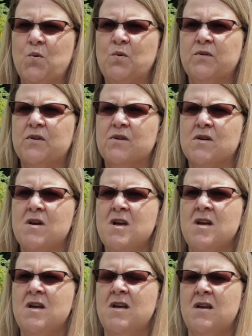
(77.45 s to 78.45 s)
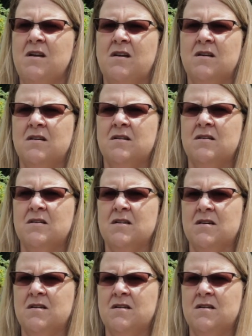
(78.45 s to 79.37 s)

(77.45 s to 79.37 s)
older, and